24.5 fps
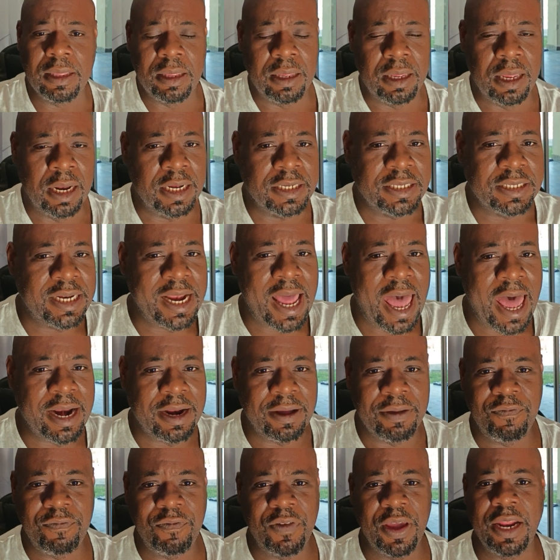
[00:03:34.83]
And it's not
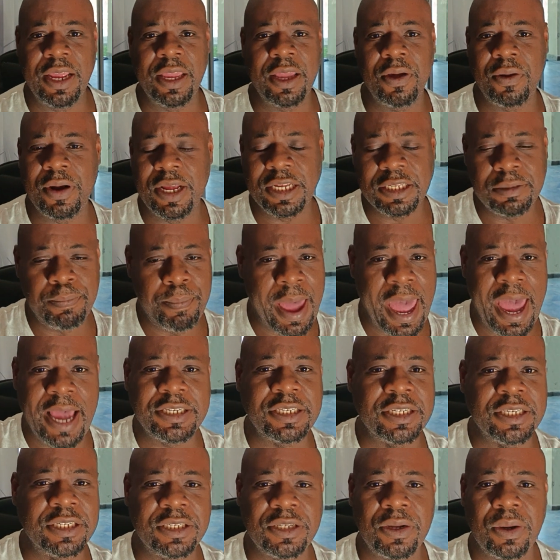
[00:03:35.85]
a video that's
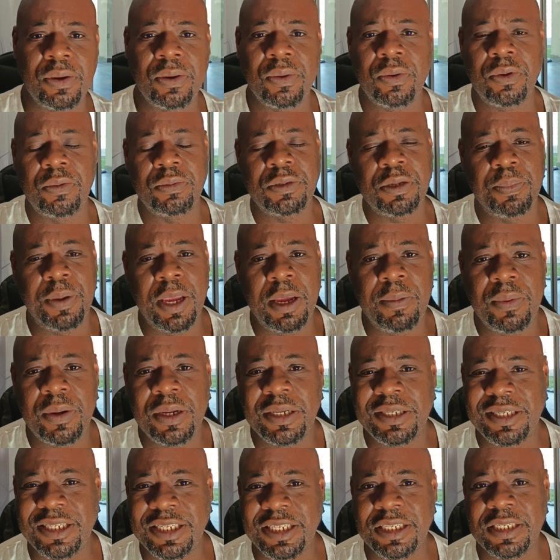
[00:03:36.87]
bashing certain groups of people.
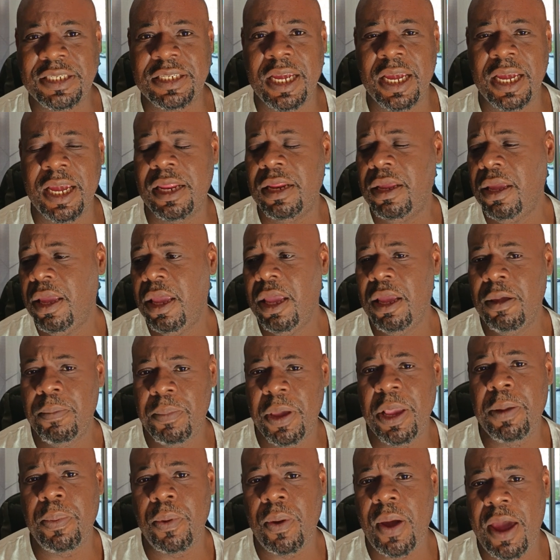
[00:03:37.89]
This is just saying
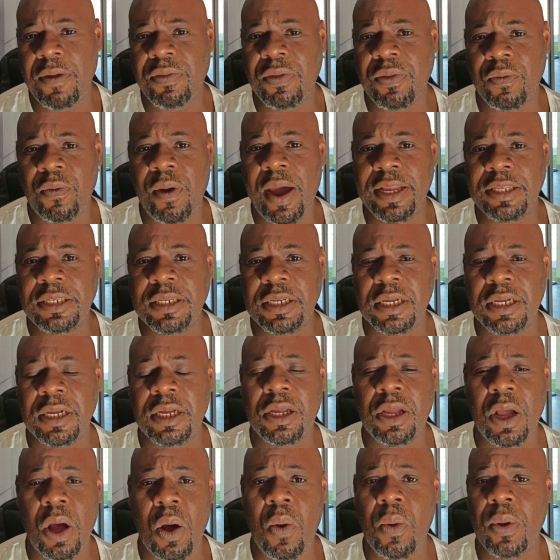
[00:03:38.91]
people have the right to
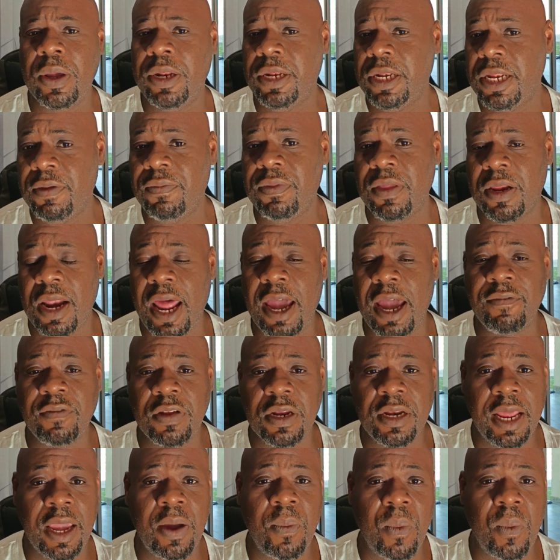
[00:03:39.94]
go and live the life
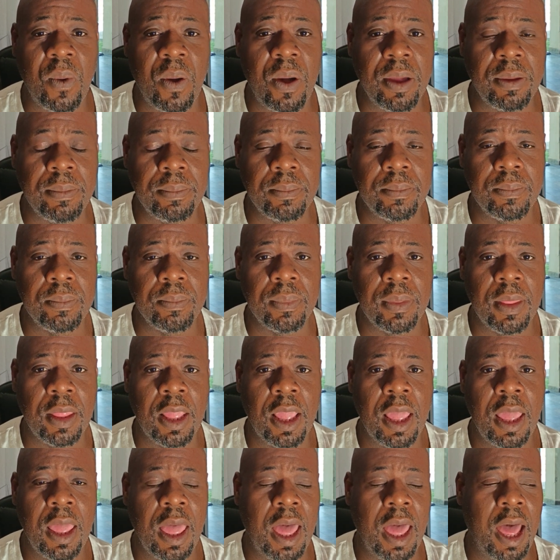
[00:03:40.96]
that they want.
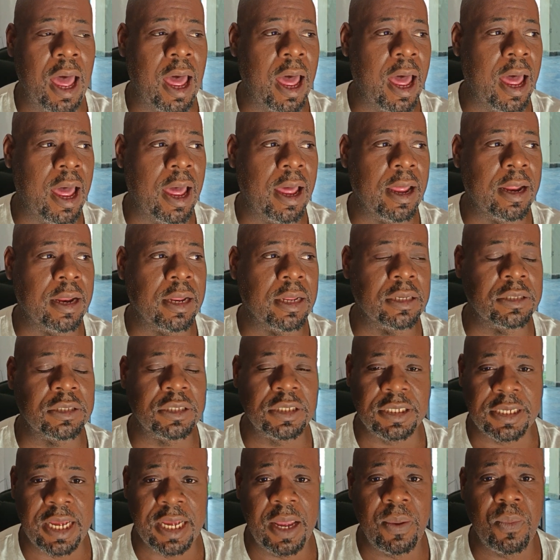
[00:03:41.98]
The
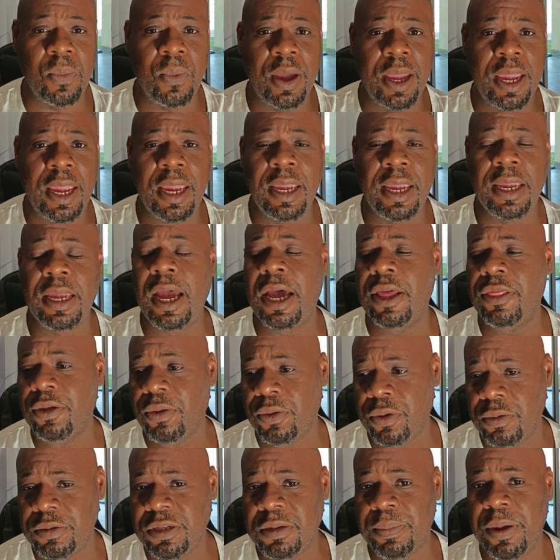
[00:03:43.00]
same way other
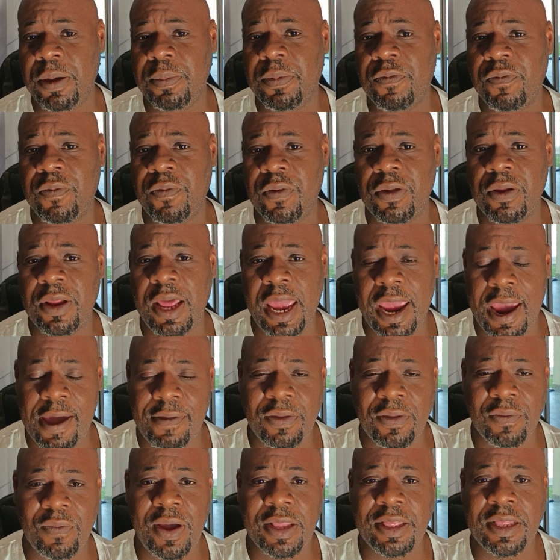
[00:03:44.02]
groups of people feel they
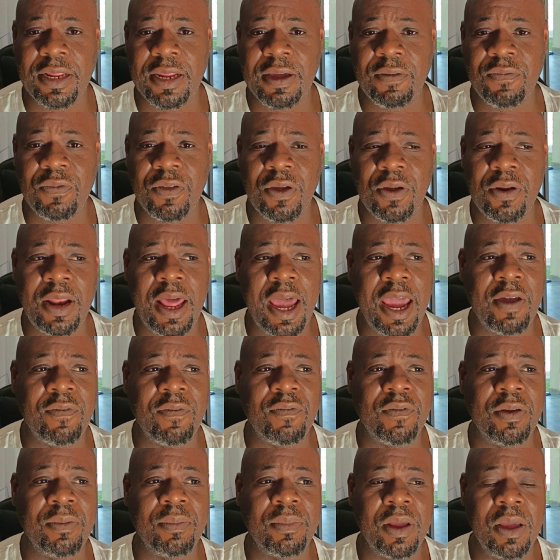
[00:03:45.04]
have the right to live their
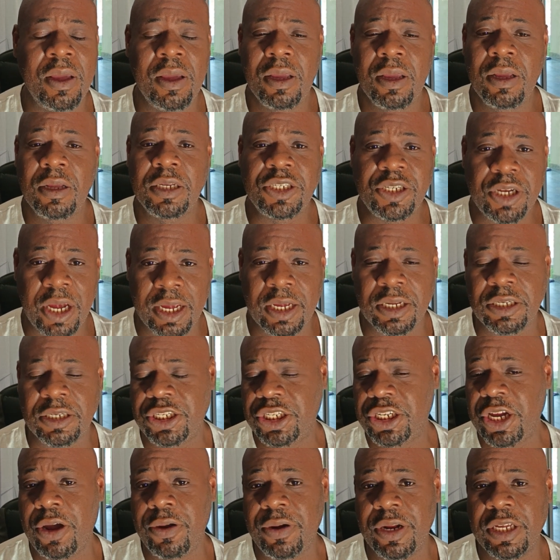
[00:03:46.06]
life and
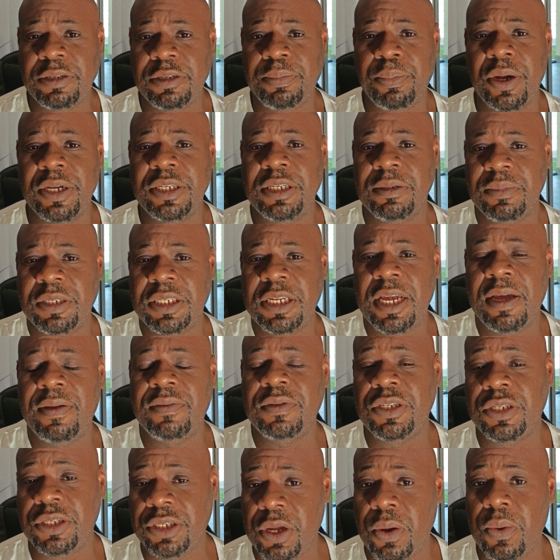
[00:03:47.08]
share and express
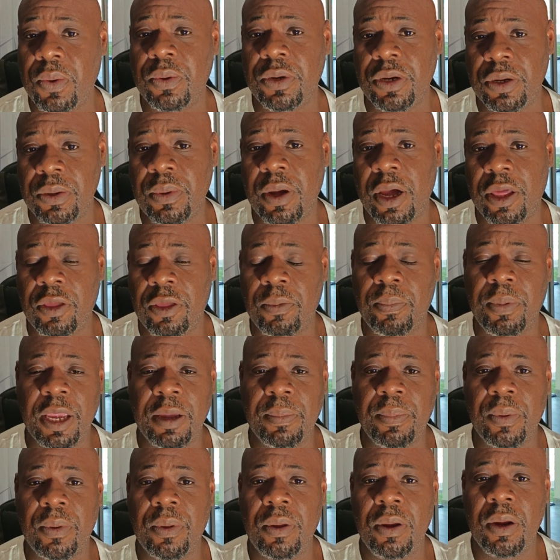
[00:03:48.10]
themselves, so do other
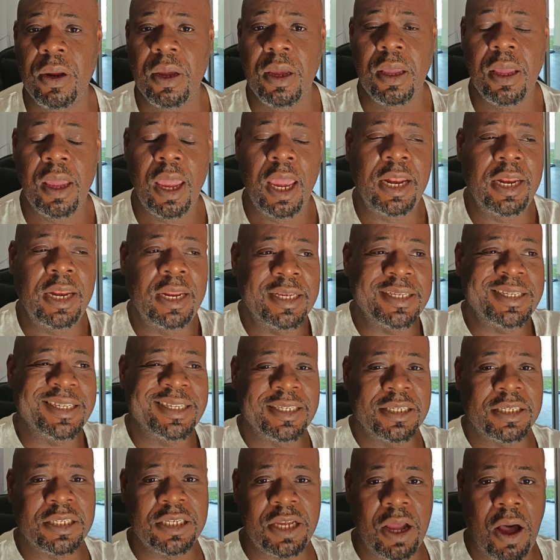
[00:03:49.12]
people. And this
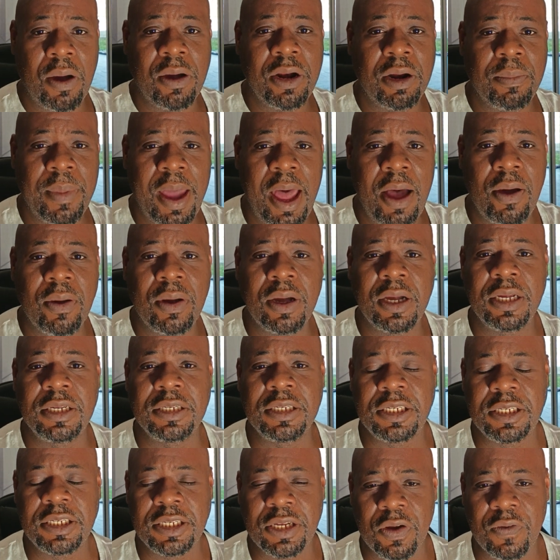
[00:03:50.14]
is talking about
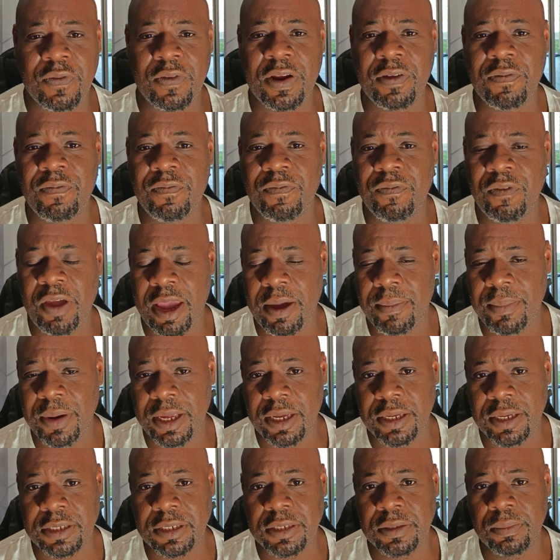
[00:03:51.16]
conservative
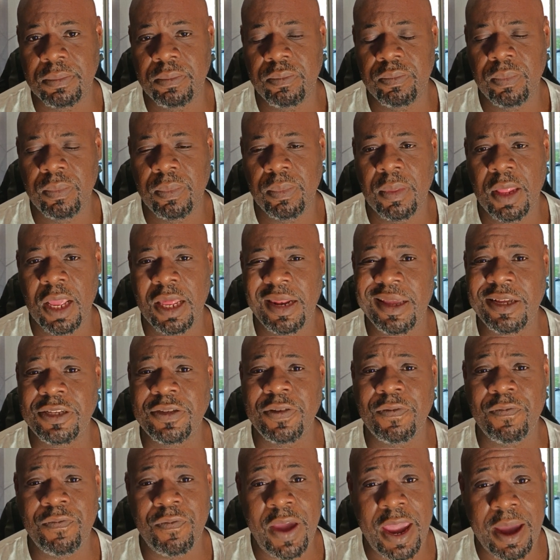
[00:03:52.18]
families. These
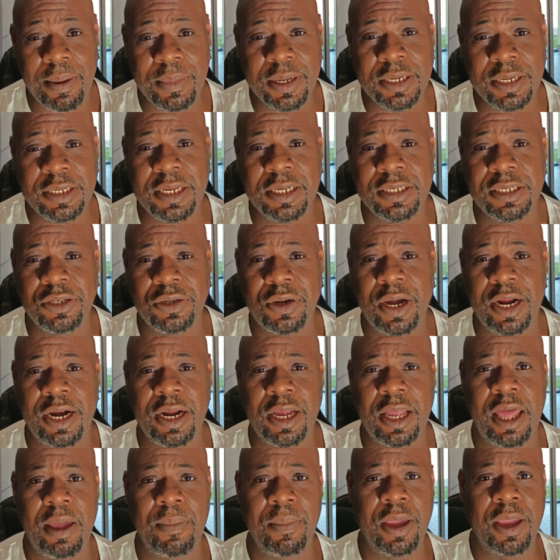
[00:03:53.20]
are families that's trying to
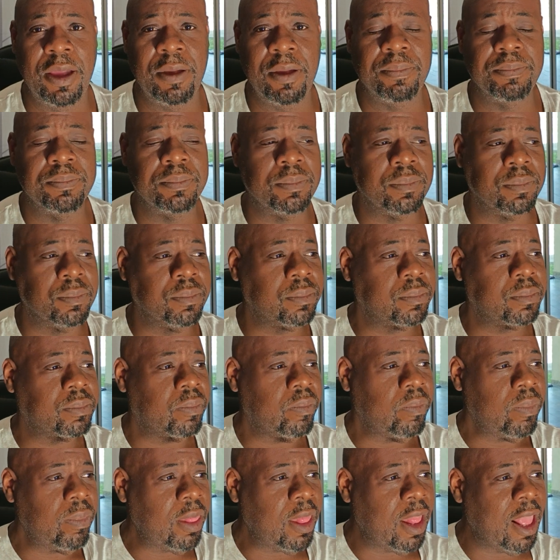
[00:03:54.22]
come in.
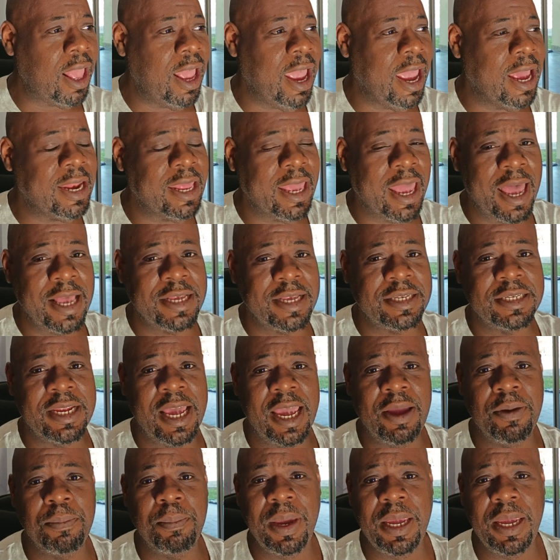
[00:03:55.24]
And yes,
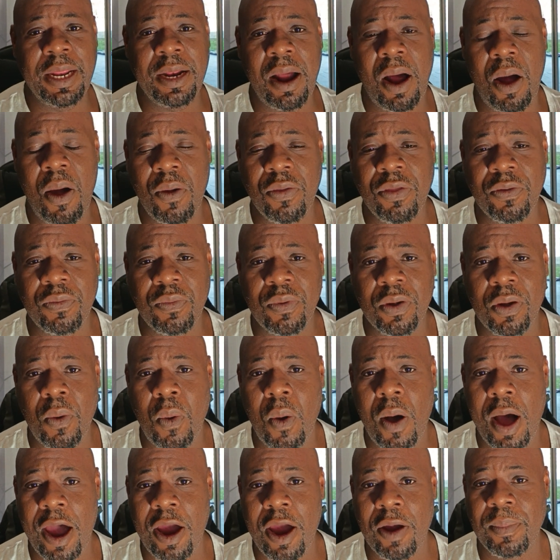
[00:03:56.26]
they meet all the
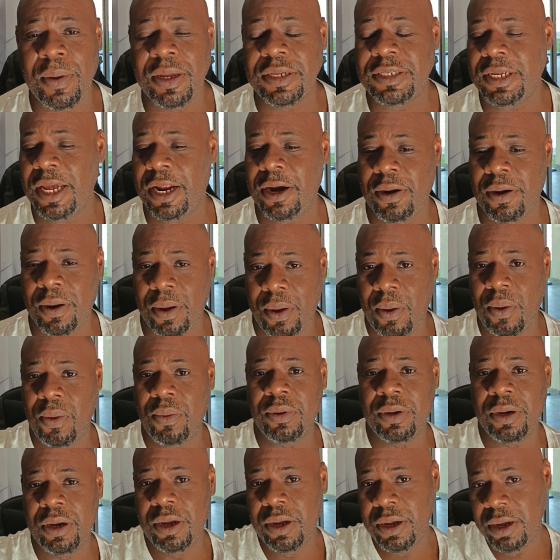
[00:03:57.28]
requirements that are
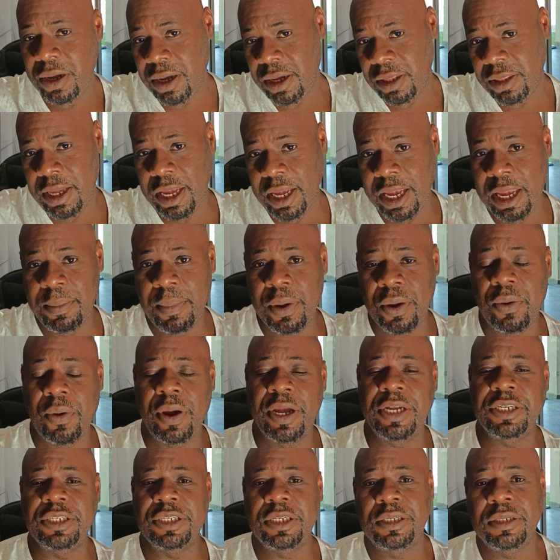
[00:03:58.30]
on the
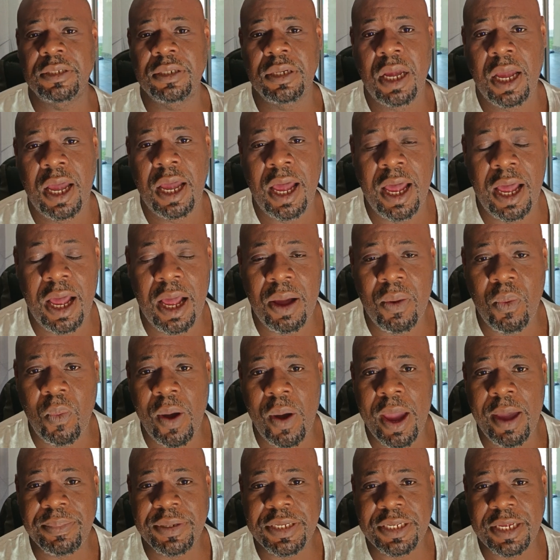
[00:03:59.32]
immigration
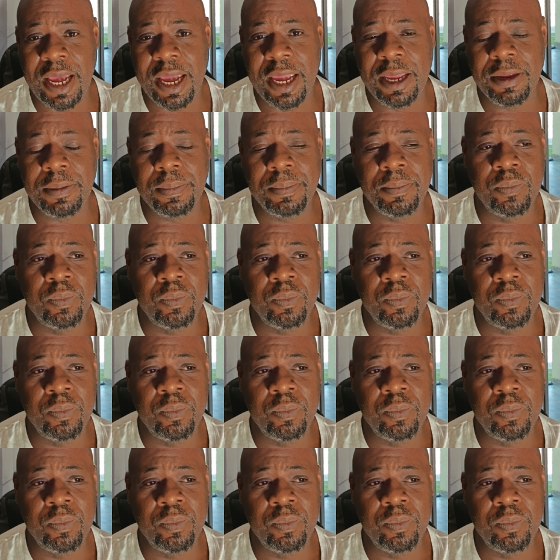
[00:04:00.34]
website.